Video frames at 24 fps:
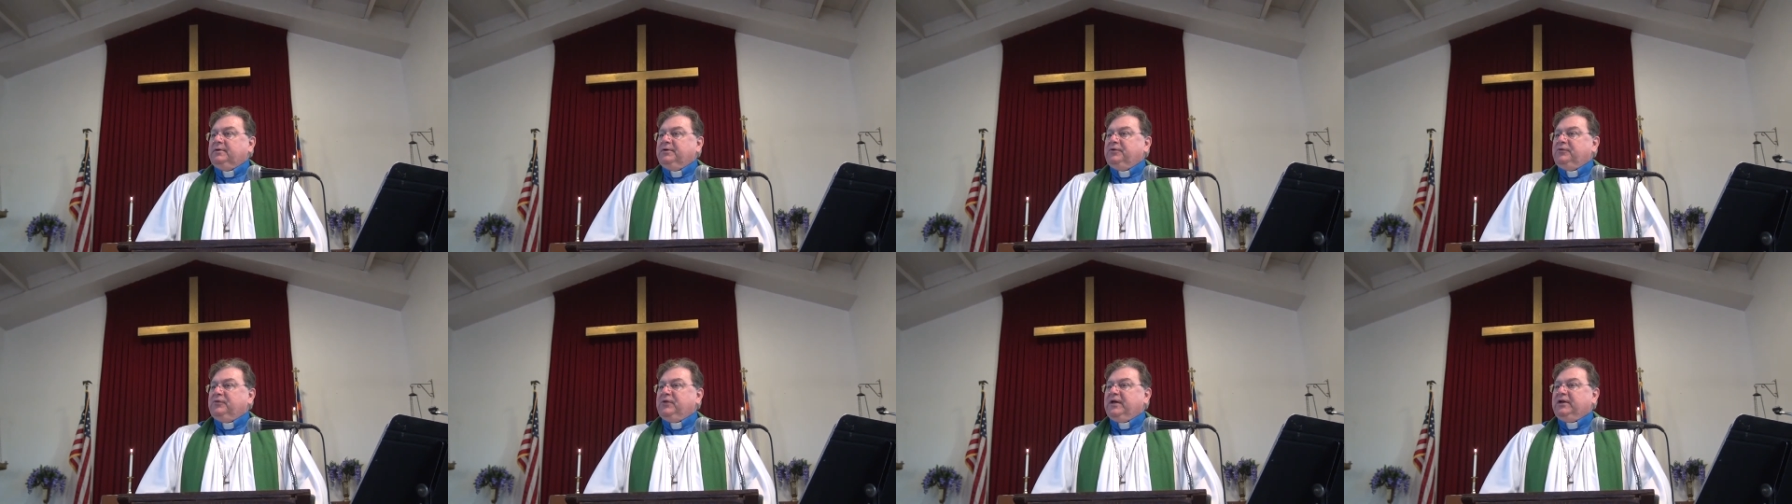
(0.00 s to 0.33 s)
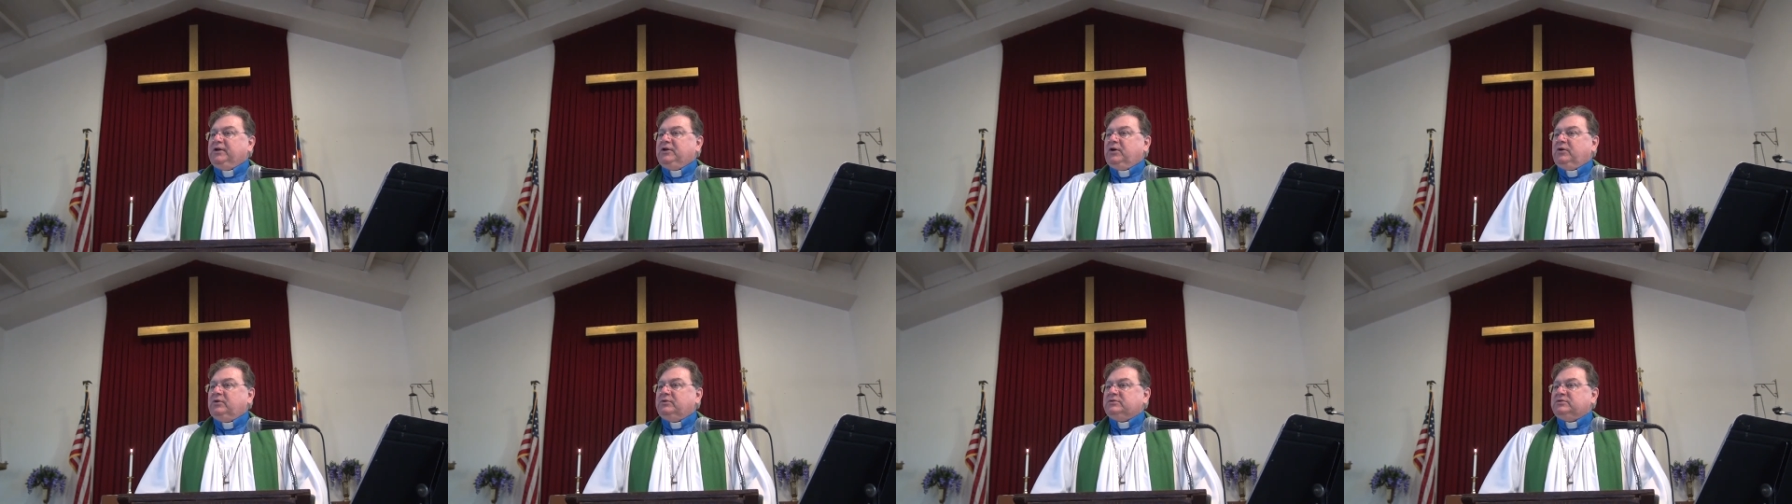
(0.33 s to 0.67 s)
they
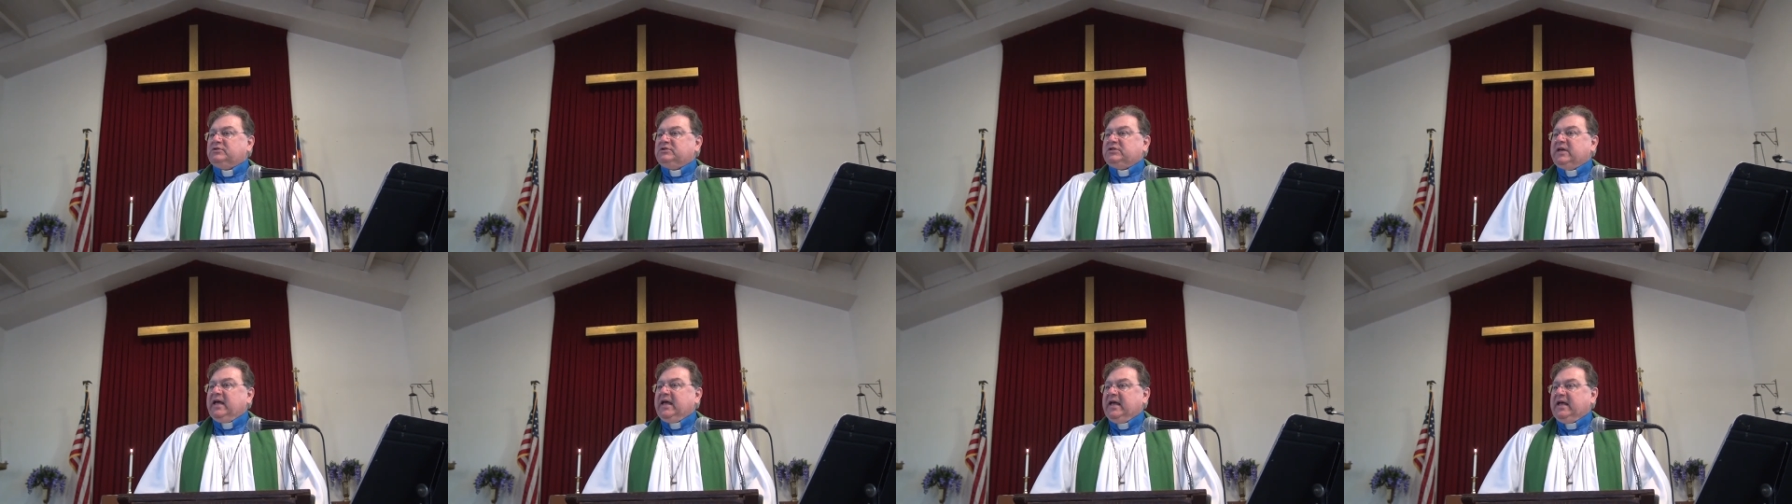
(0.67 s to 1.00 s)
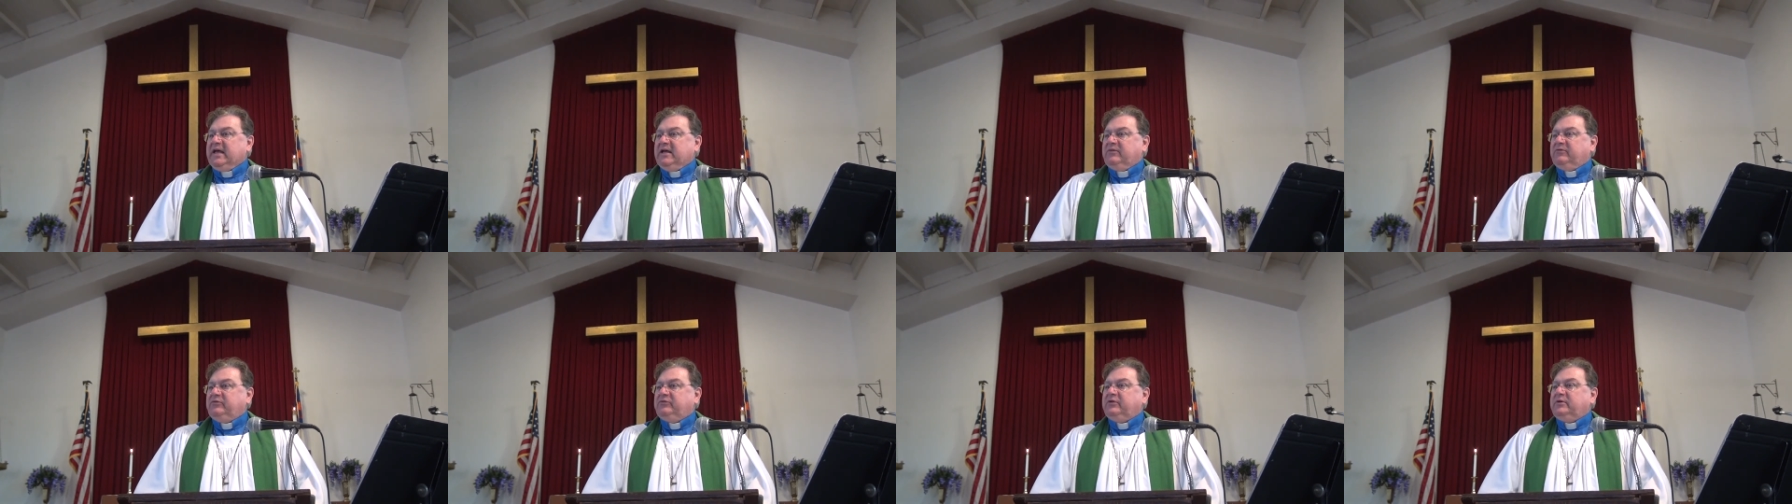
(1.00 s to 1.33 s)
don't
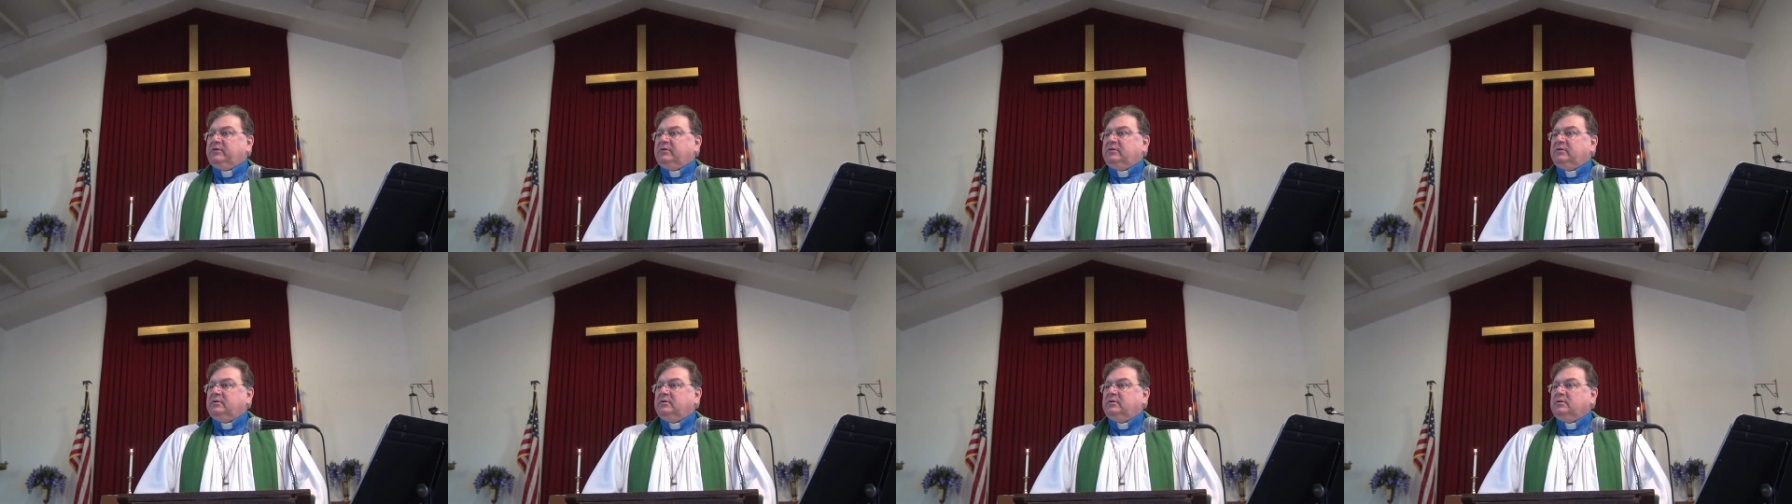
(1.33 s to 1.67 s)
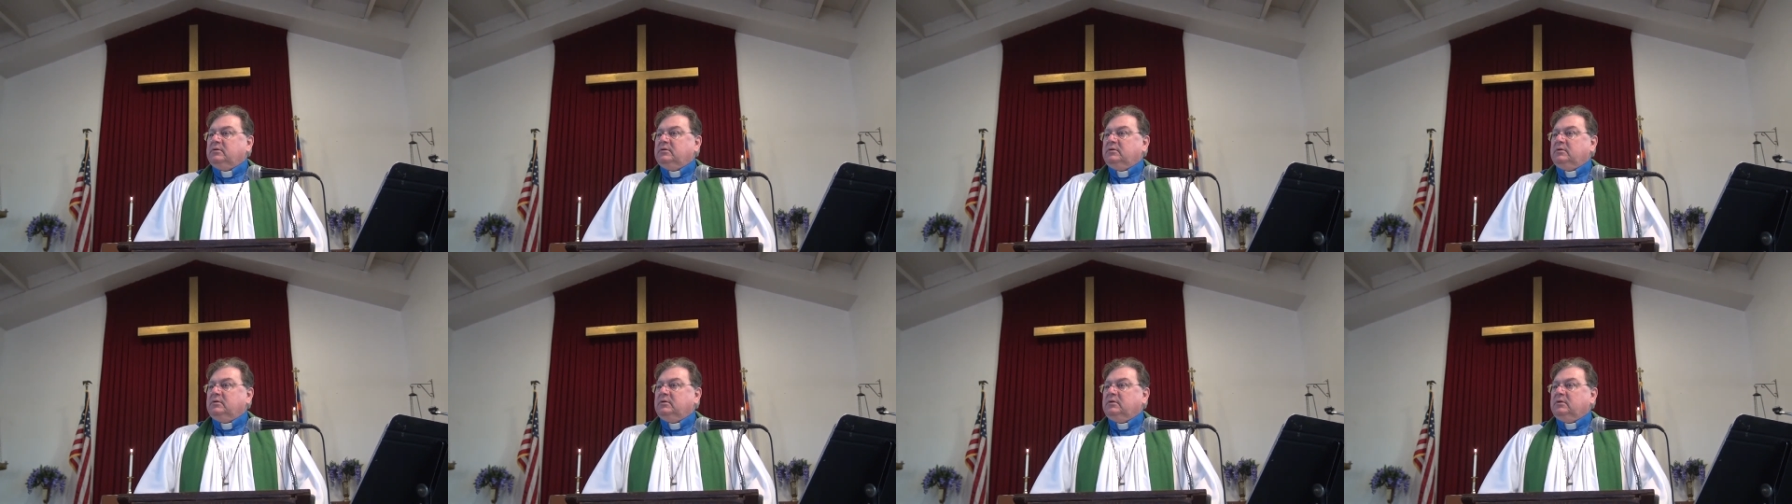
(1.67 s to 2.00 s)
save.
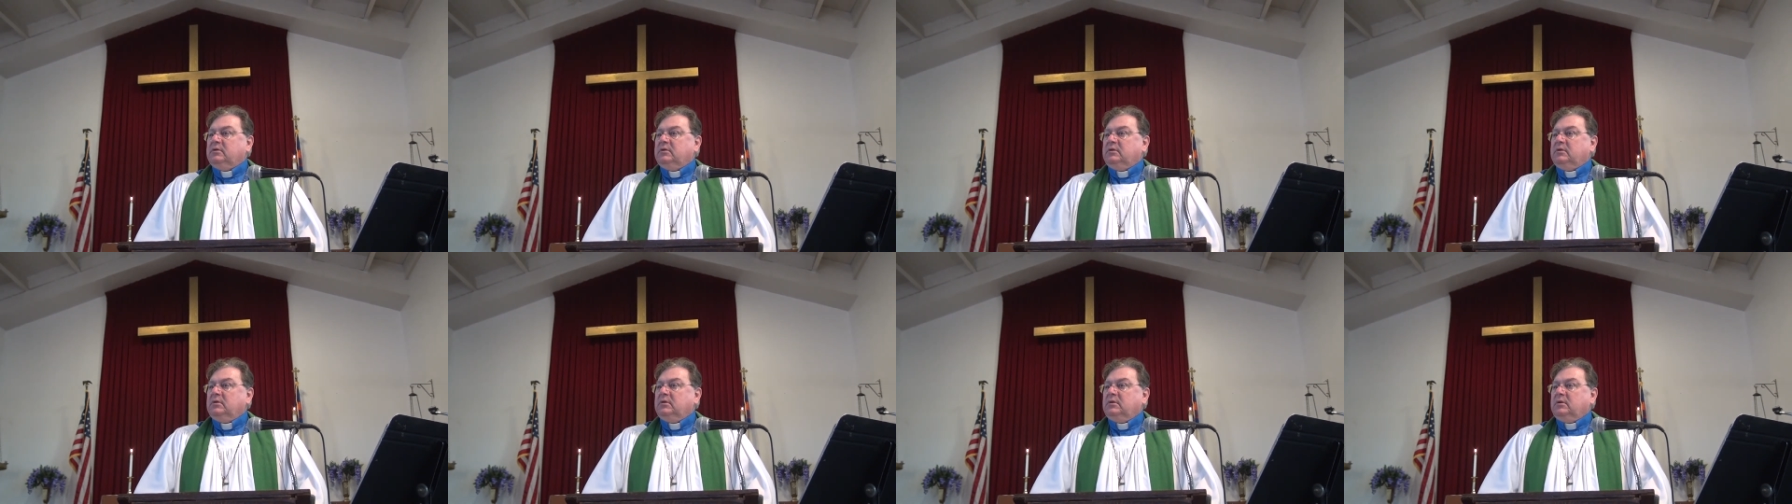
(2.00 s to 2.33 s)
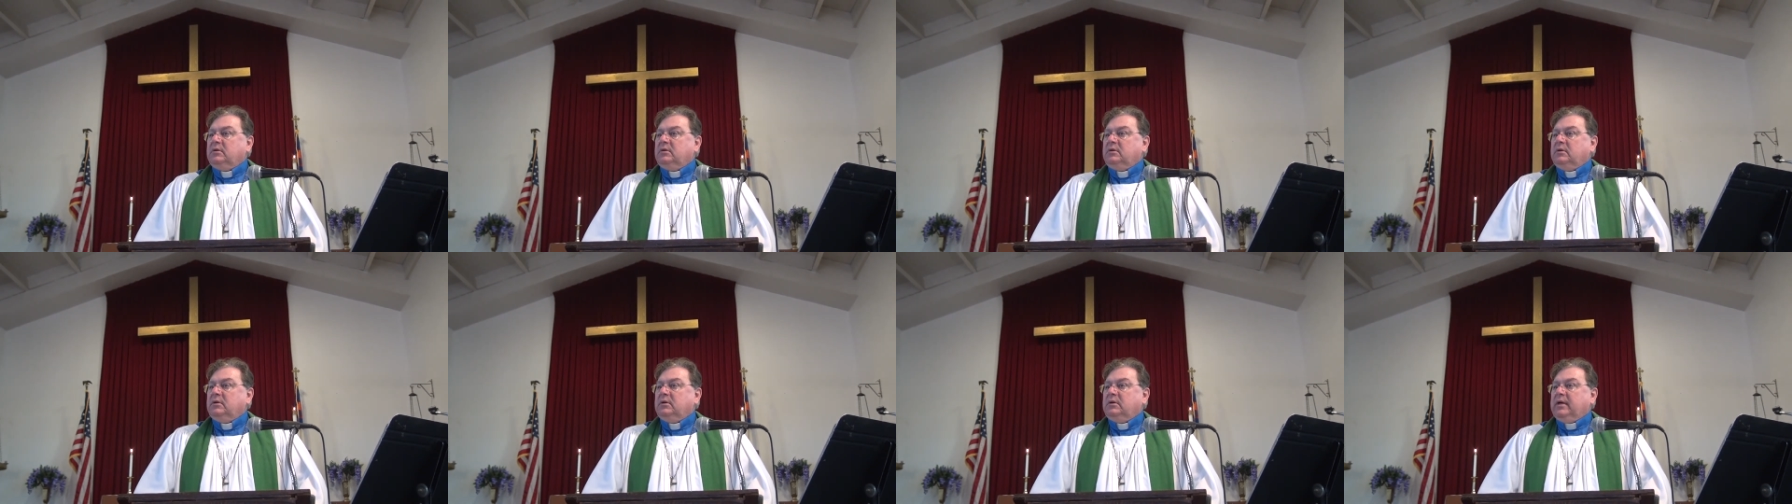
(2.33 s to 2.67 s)

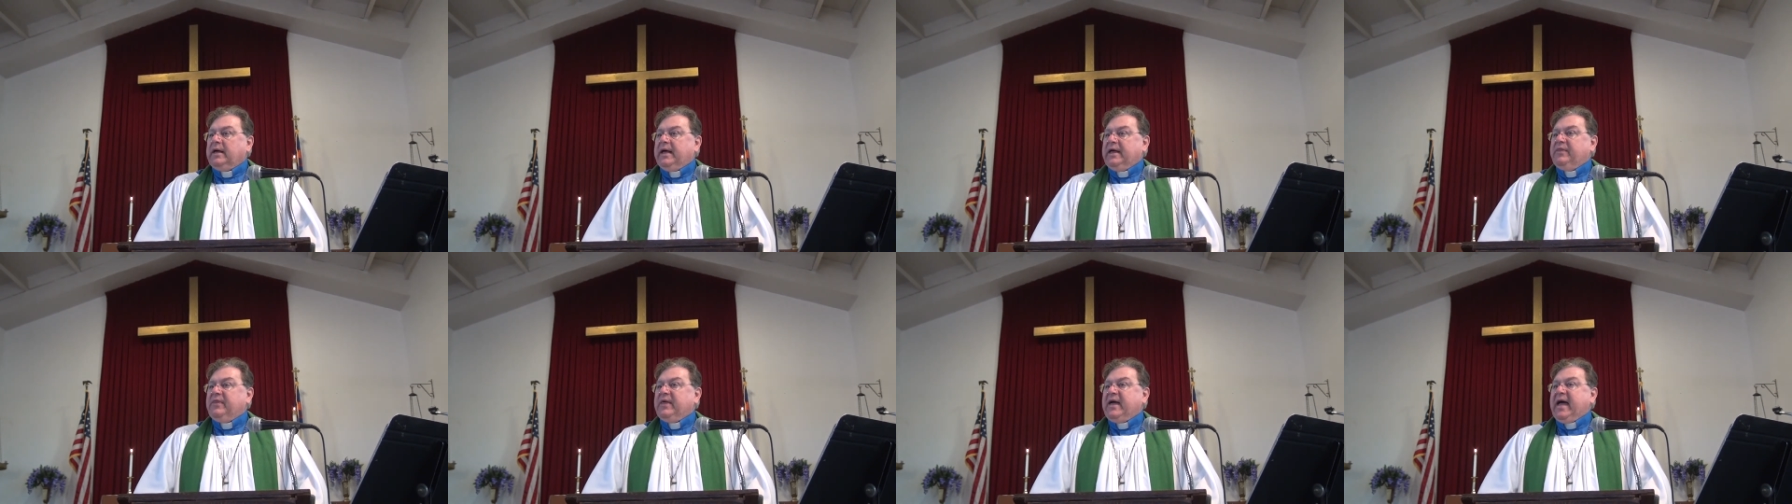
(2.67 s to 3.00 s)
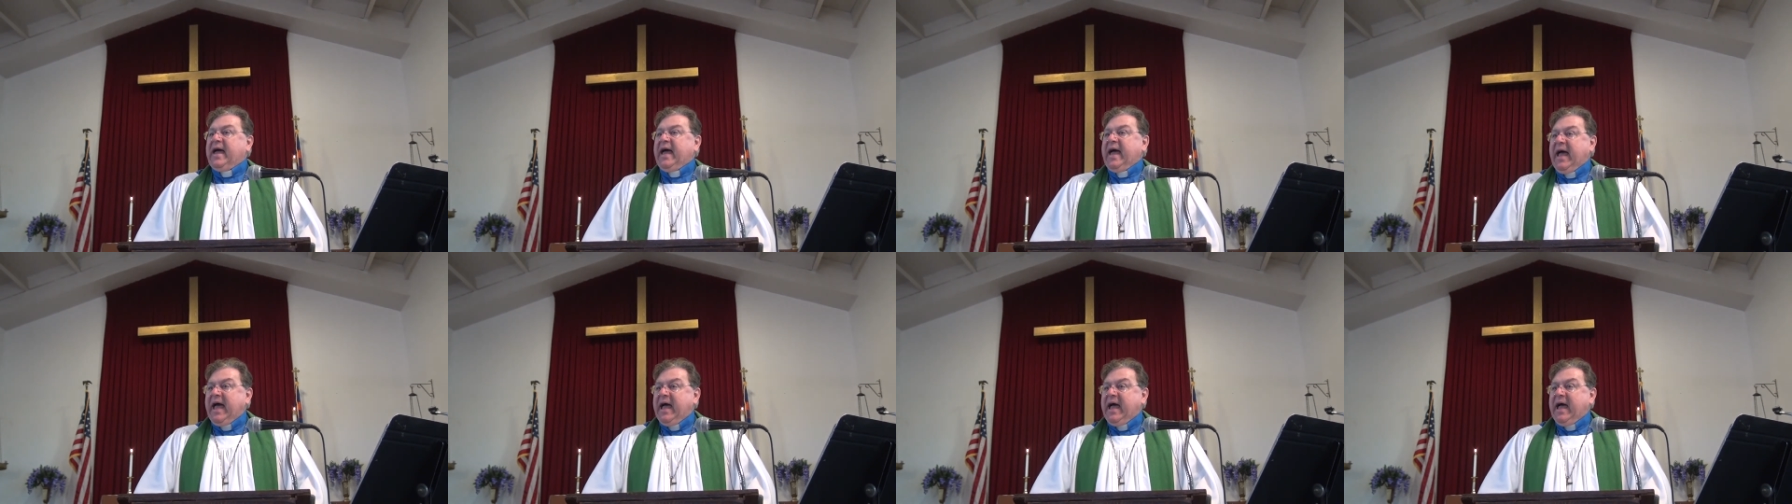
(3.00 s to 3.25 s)
And the